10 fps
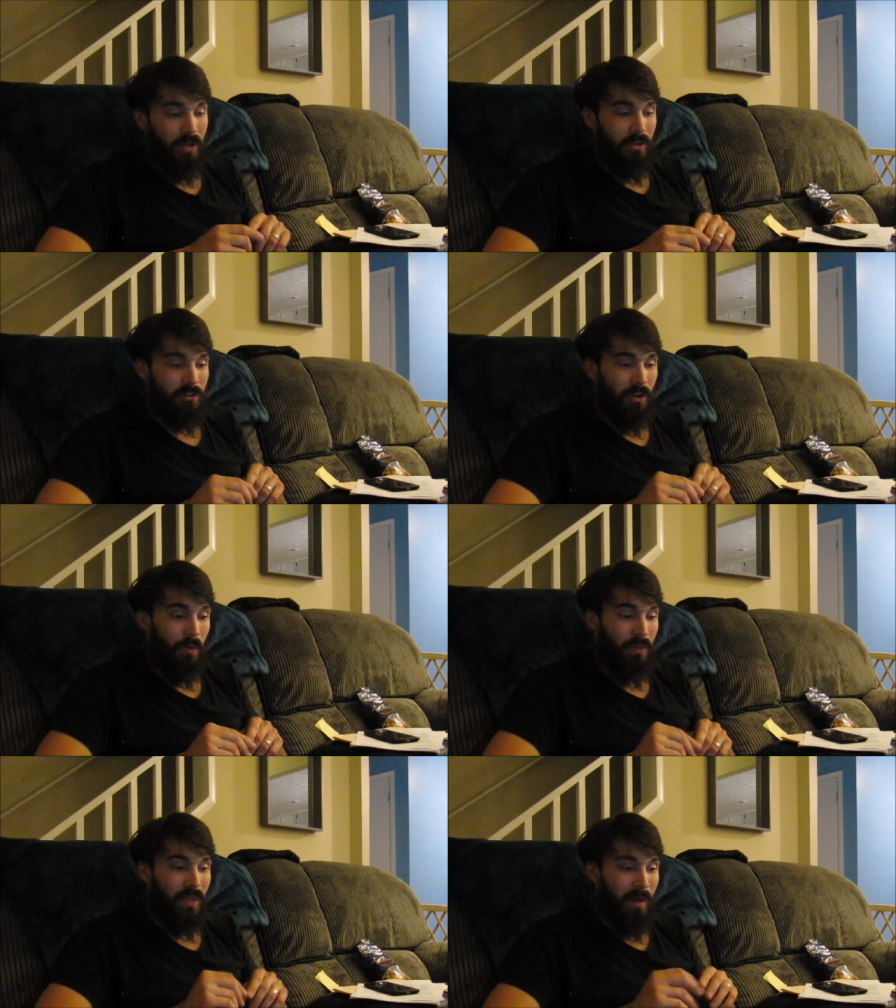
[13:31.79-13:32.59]
So
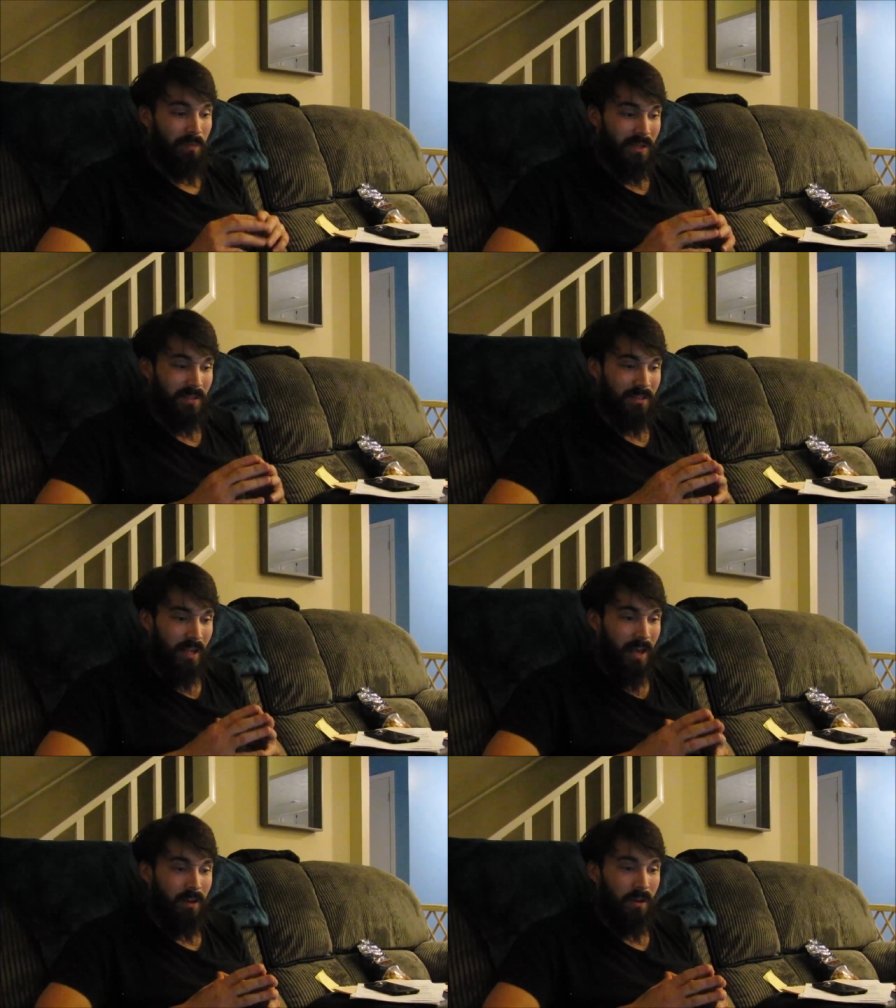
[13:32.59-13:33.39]
with that being
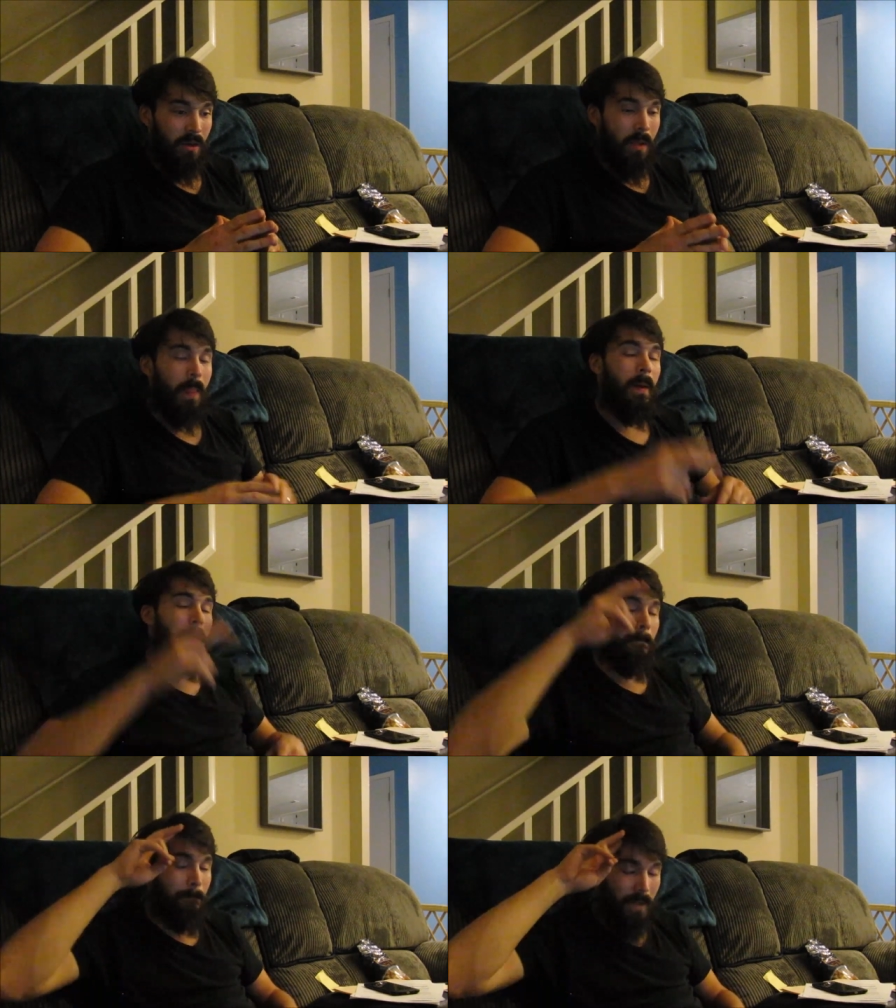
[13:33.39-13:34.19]
said,
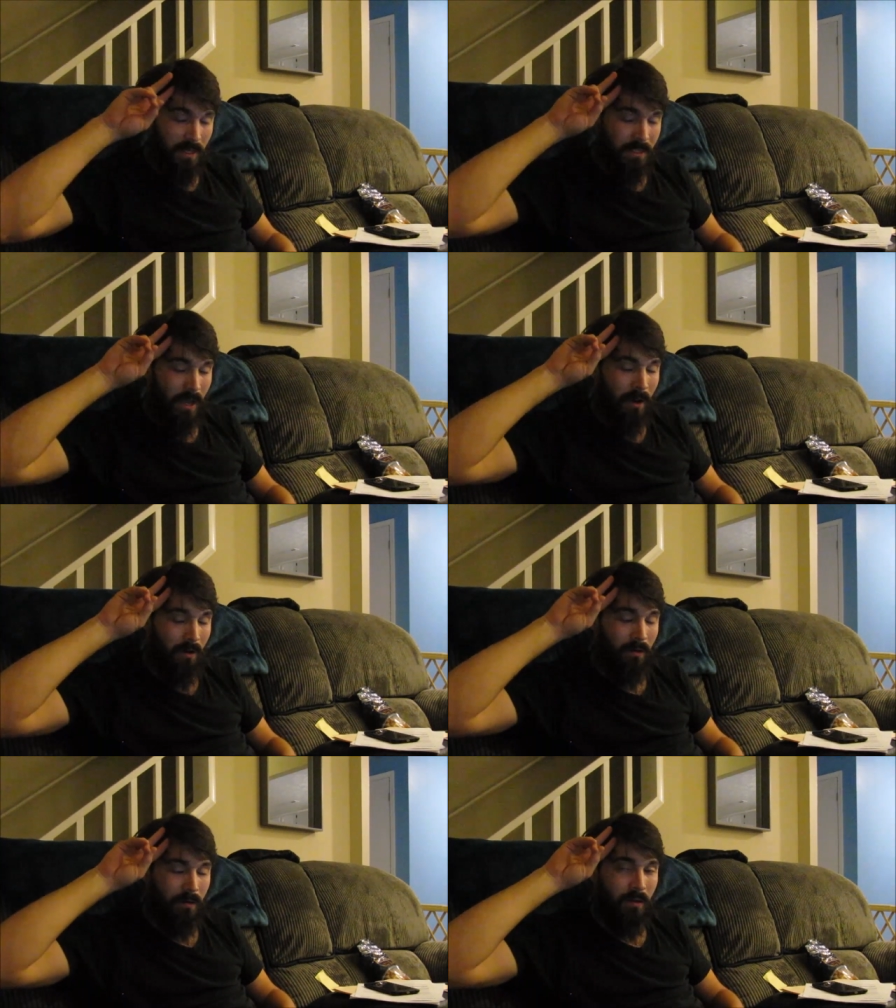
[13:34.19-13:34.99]
peace out
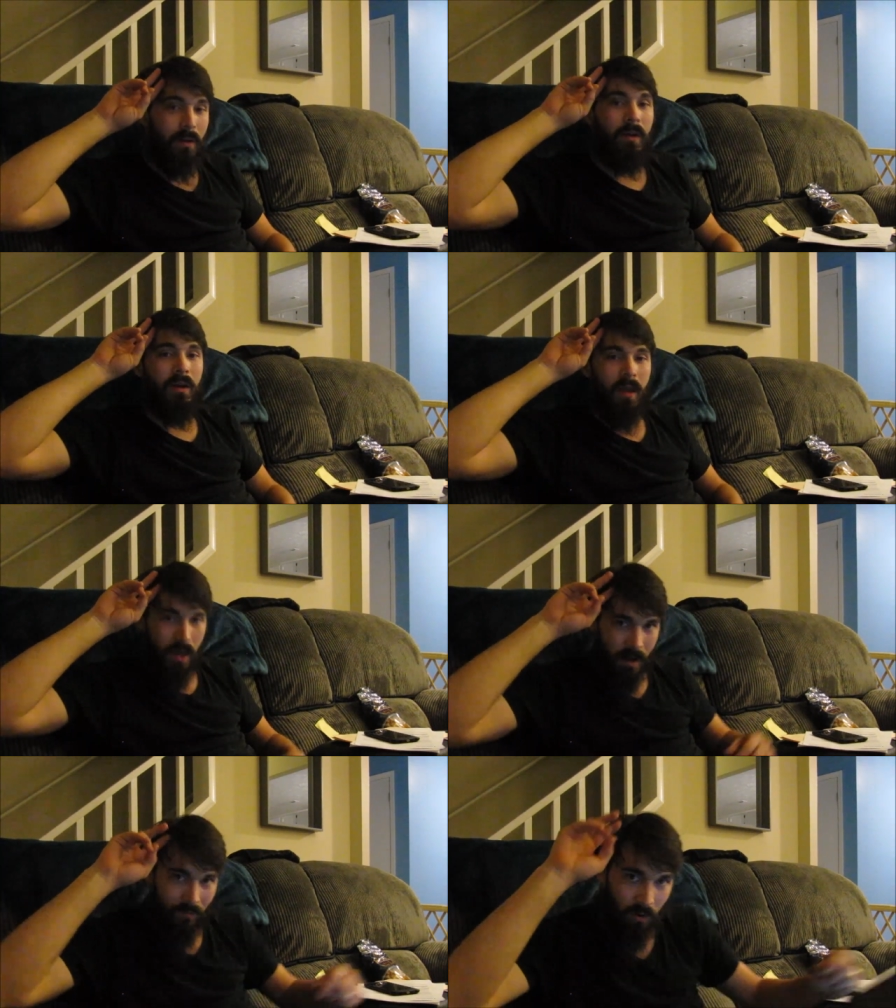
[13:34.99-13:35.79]

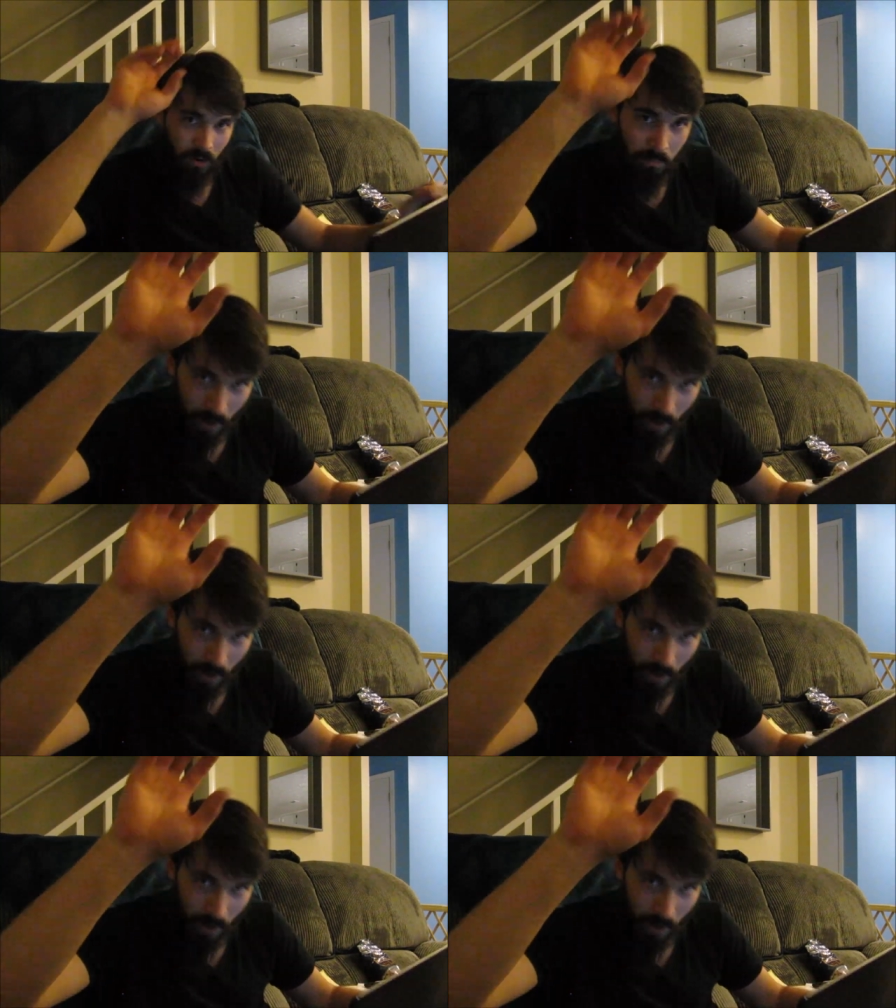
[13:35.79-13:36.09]
and never look